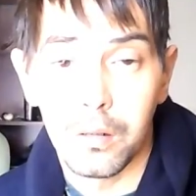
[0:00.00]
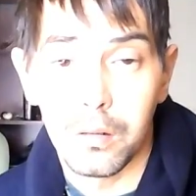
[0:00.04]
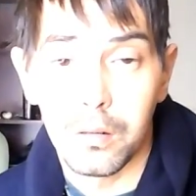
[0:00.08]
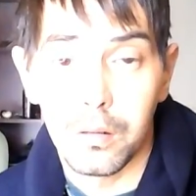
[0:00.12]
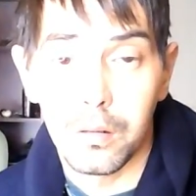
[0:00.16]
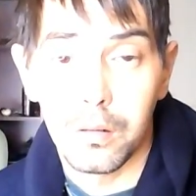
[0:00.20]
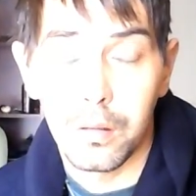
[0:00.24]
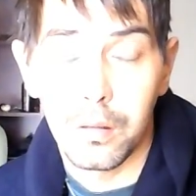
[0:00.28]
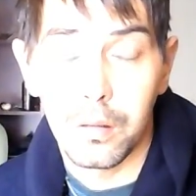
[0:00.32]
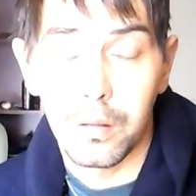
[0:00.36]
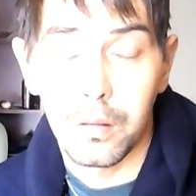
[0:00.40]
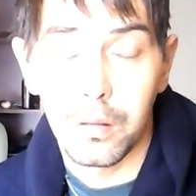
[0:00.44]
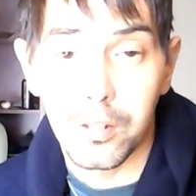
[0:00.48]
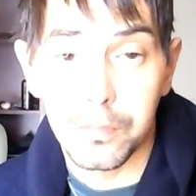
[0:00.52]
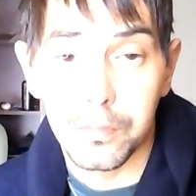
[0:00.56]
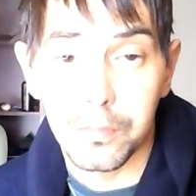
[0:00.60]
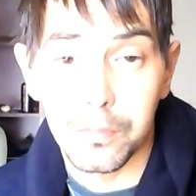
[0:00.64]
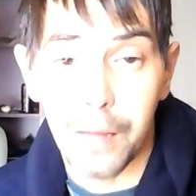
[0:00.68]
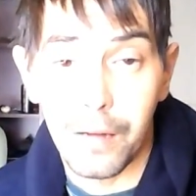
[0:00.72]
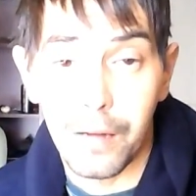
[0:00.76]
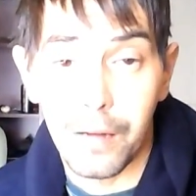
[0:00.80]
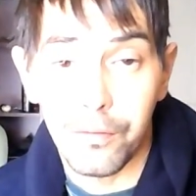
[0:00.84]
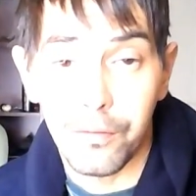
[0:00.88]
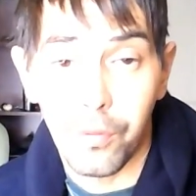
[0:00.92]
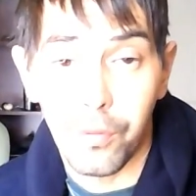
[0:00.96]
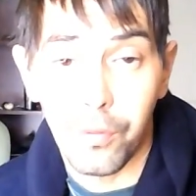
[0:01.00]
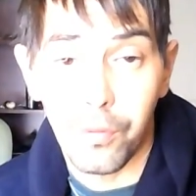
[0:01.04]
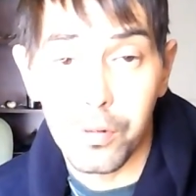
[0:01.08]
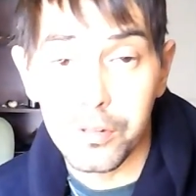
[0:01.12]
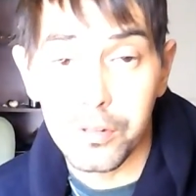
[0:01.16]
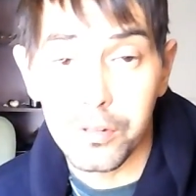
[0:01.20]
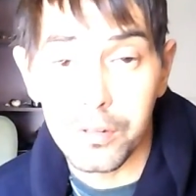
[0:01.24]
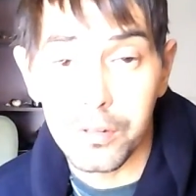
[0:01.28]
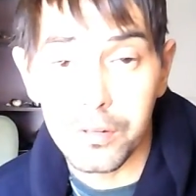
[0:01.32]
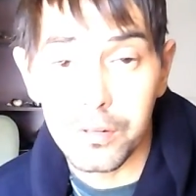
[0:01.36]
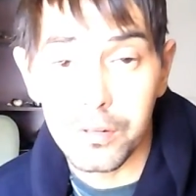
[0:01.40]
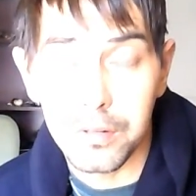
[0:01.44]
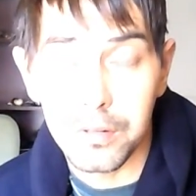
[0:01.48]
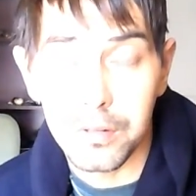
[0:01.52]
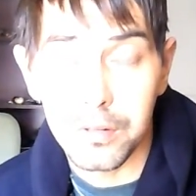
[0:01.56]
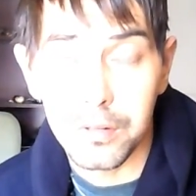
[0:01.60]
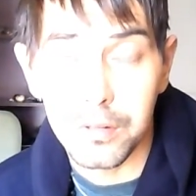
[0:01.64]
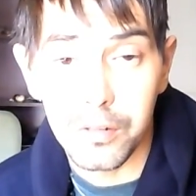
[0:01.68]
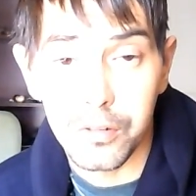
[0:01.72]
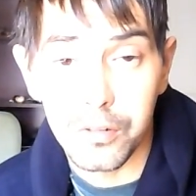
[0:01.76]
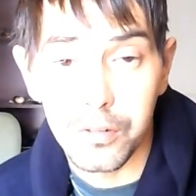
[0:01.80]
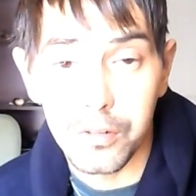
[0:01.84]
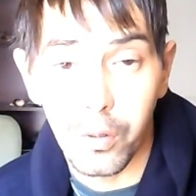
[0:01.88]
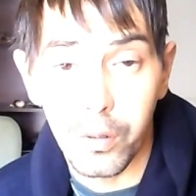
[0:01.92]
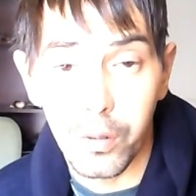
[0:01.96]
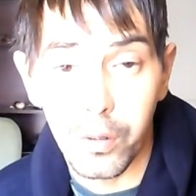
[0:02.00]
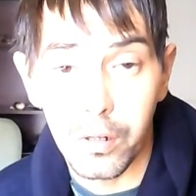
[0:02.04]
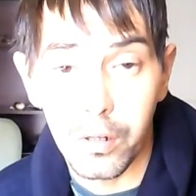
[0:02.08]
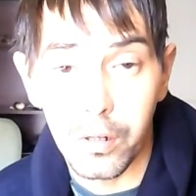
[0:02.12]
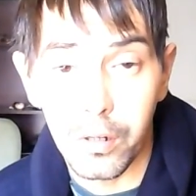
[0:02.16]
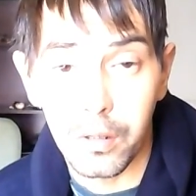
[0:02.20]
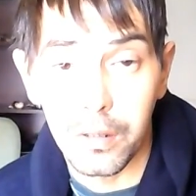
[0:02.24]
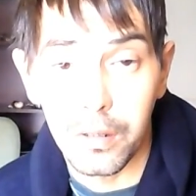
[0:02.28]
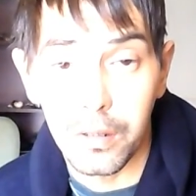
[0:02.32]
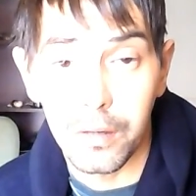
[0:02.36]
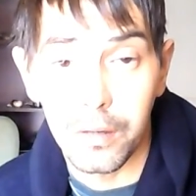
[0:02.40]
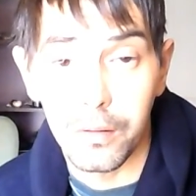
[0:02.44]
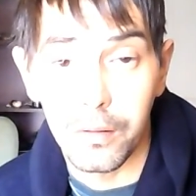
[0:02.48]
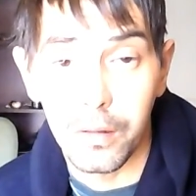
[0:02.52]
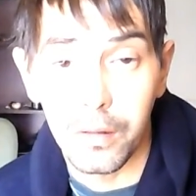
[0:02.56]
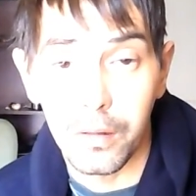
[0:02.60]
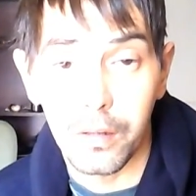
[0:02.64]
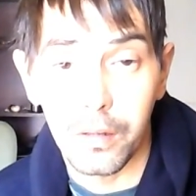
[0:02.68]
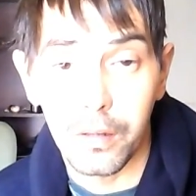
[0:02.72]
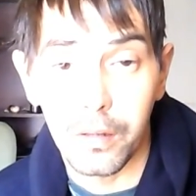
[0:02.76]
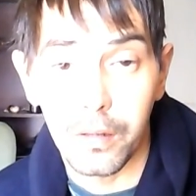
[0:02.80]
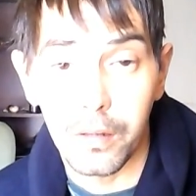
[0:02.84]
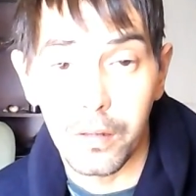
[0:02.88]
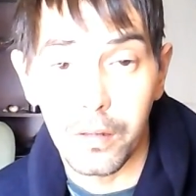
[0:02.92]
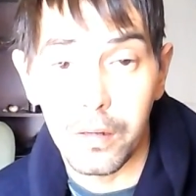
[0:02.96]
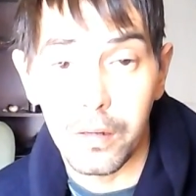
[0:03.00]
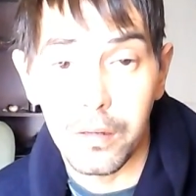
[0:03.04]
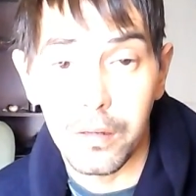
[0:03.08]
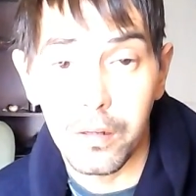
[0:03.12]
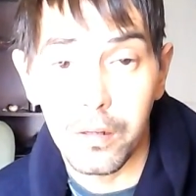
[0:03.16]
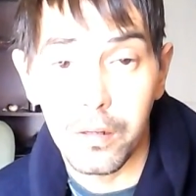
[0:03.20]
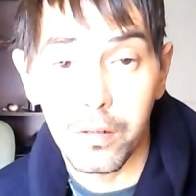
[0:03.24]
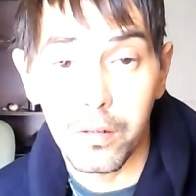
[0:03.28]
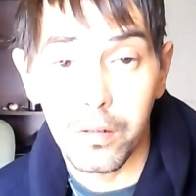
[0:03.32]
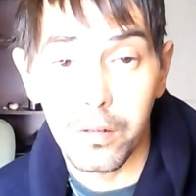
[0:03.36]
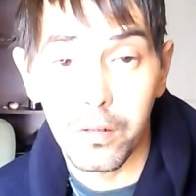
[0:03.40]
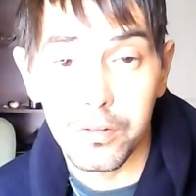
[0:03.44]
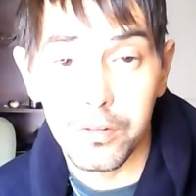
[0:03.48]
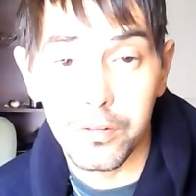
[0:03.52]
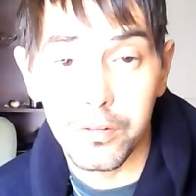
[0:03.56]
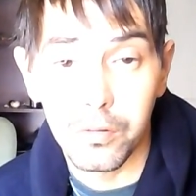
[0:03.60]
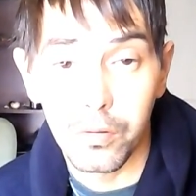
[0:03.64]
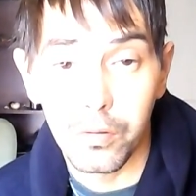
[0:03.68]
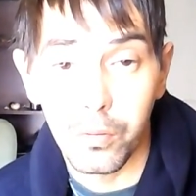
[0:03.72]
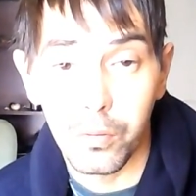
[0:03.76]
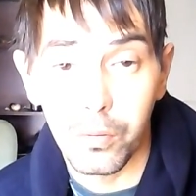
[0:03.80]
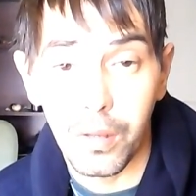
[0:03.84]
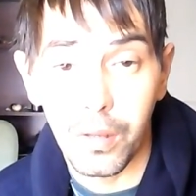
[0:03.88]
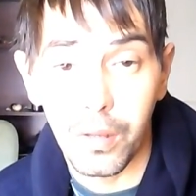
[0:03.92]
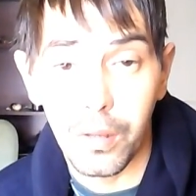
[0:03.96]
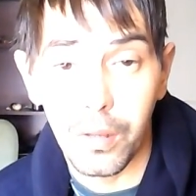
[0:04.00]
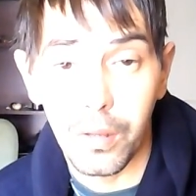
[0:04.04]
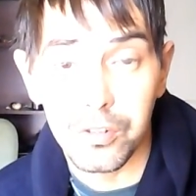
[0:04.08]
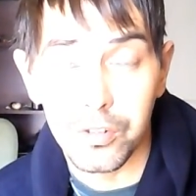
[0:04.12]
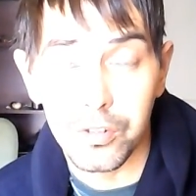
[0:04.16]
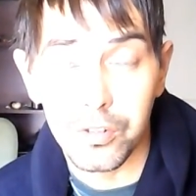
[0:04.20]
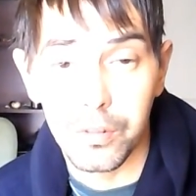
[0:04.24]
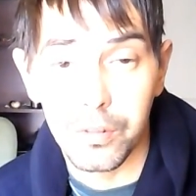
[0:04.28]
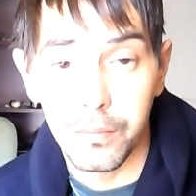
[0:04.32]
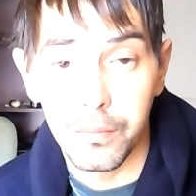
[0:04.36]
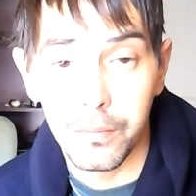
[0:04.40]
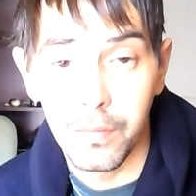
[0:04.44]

Let us bind forces, let us coherently adhere to the relationship